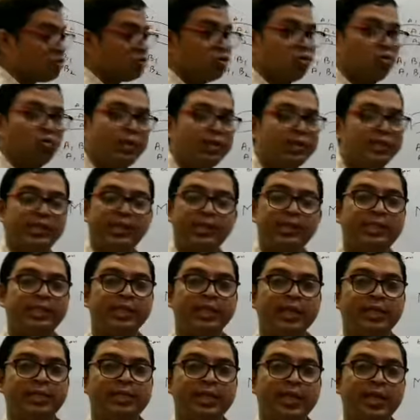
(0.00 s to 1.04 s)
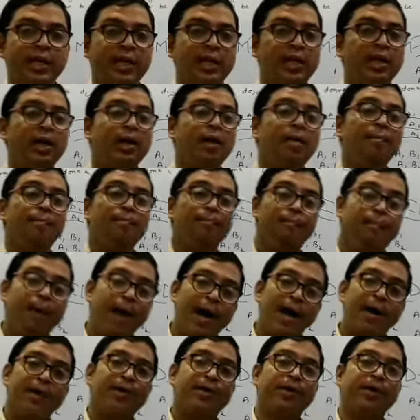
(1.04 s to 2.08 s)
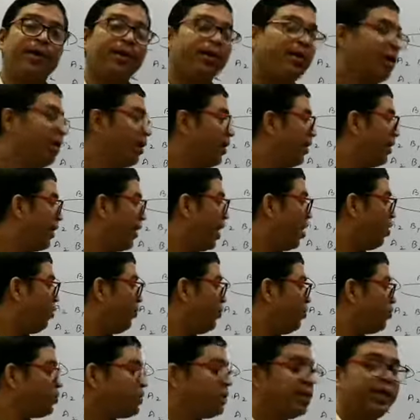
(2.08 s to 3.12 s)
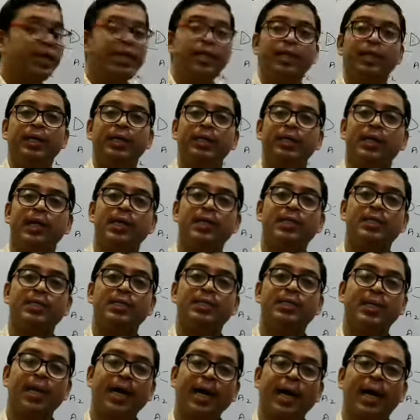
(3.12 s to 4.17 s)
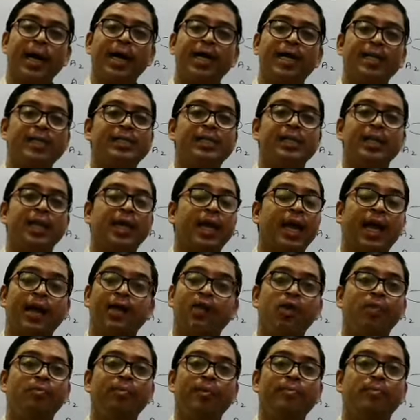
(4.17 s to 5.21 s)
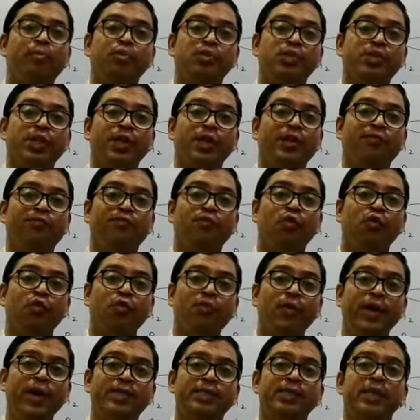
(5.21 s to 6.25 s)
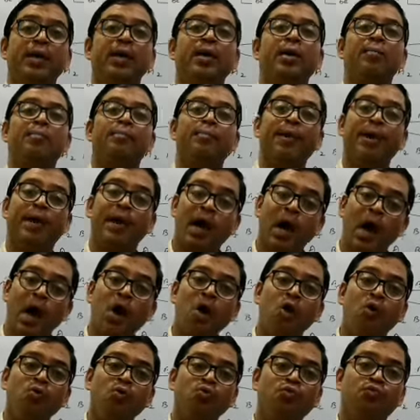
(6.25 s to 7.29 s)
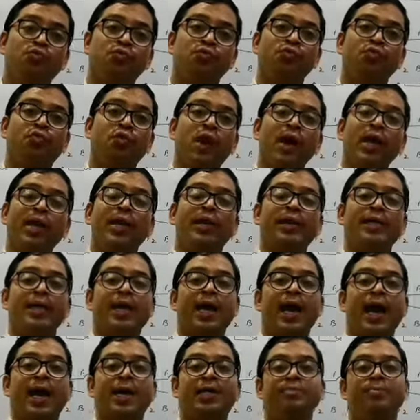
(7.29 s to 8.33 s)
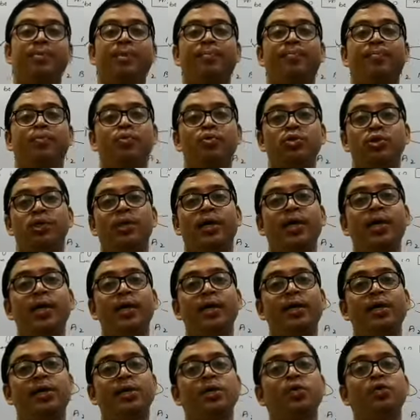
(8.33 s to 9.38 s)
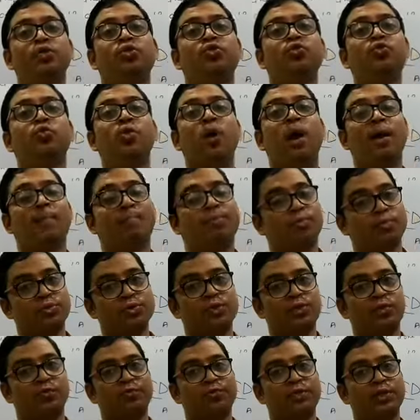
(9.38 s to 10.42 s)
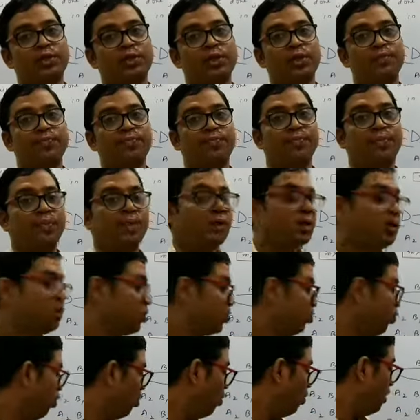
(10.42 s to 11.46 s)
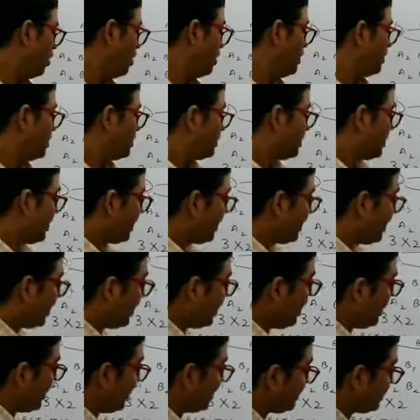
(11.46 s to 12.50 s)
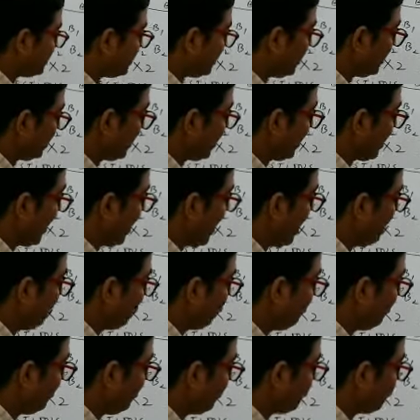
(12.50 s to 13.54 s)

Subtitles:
no restriction is there. But now you see that second letter cannot be posted in 4 ways because 1 letter has been posted to a post office. So second letter can be